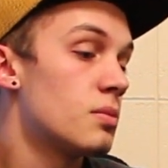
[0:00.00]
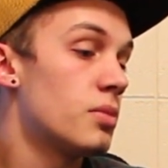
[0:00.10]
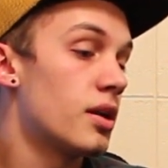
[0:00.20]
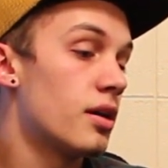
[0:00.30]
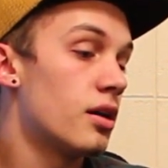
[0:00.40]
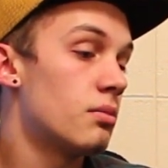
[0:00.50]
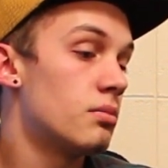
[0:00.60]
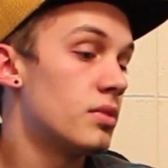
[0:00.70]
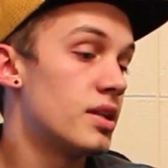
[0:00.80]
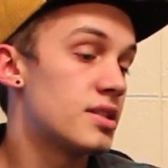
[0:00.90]
but
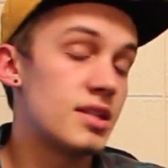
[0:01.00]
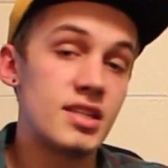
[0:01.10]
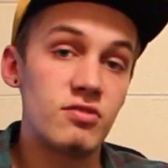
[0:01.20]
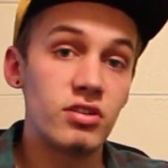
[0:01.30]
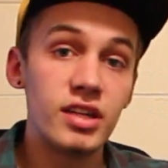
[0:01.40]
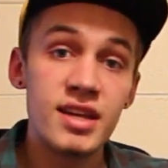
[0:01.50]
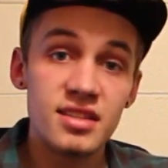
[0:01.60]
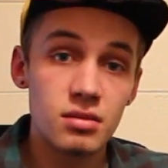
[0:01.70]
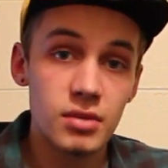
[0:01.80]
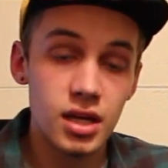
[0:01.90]
um, it's, it's really
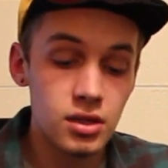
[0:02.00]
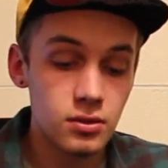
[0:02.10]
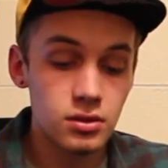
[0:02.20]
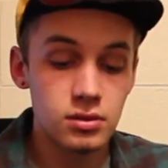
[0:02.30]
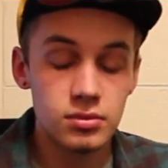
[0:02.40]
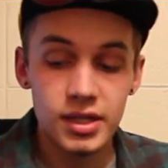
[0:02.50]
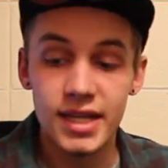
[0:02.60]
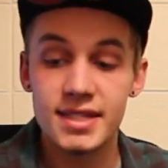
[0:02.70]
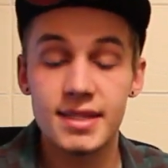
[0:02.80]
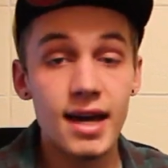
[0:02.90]
easy to manual.
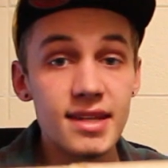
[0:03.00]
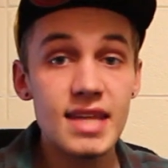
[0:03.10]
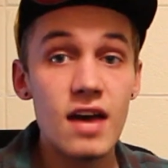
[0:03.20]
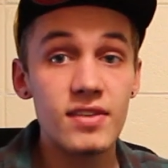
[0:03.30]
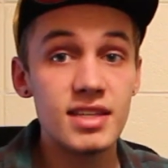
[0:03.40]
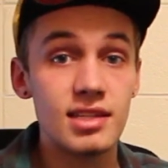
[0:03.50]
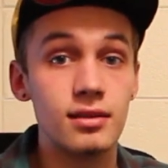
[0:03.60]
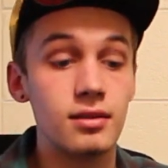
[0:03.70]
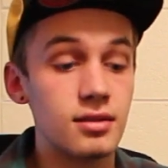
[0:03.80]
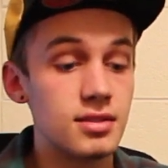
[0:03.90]
It's not as heavy as it
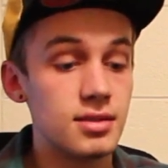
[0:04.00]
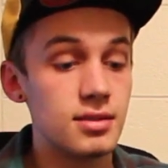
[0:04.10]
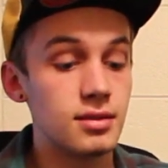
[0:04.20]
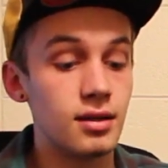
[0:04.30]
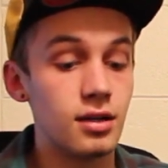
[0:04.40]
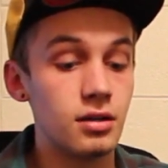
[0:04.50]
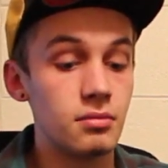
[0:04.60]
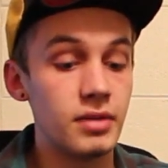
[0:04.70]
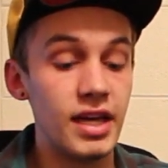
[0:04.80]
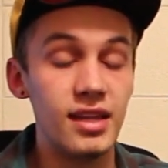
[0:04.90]
looks.
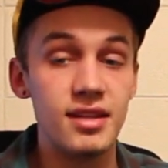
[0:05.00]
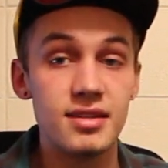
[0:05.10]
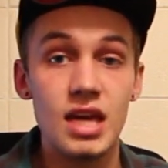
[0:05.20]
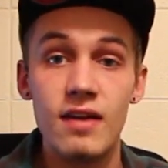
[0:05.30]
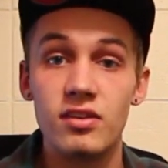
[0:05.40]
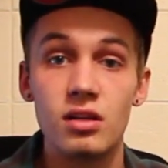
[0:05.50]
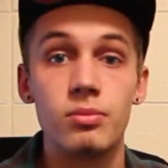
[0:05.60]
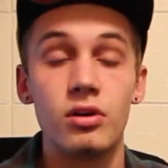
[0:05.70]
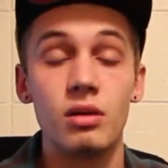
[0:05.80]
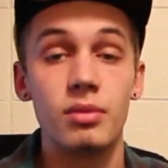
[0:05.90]
Um, it is a heavier
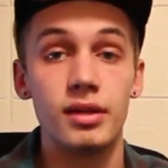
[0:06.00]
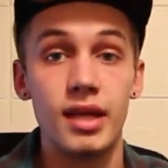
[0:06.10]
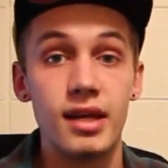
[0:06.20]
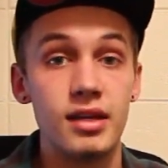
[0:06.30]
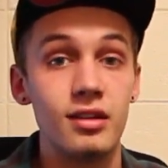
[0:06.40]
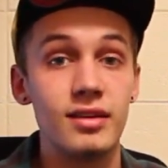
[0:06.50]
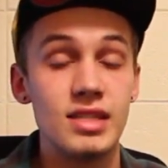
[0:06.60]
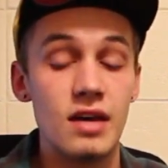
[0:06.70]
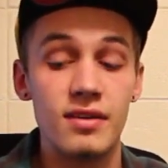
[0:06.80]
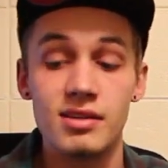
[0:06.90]
bore, but not nearly as
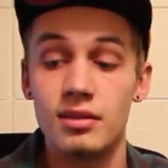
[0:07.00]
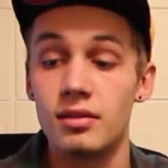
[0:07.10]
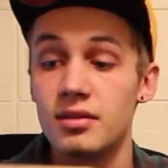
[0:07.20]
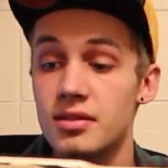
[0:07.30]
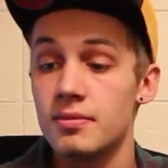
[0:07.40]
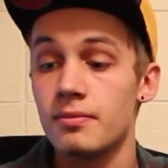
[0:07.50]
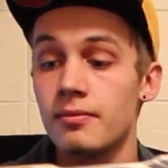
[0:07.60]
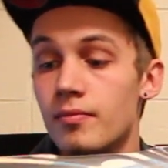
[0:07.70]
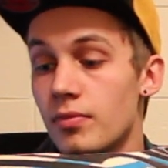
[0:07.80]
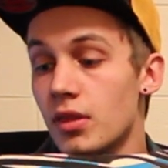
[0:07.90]
heavy as it looks.
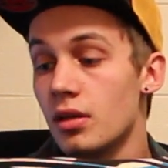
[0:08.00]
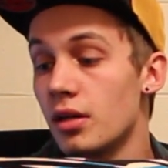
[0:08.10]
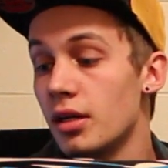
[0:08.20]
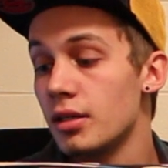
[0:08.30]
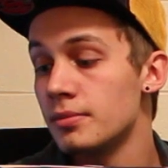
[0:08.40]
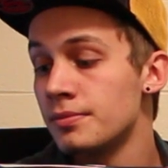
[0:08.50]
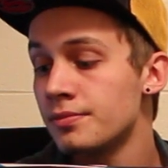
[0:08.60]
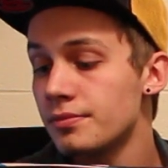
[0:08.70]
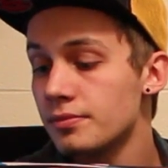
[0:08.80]
Um,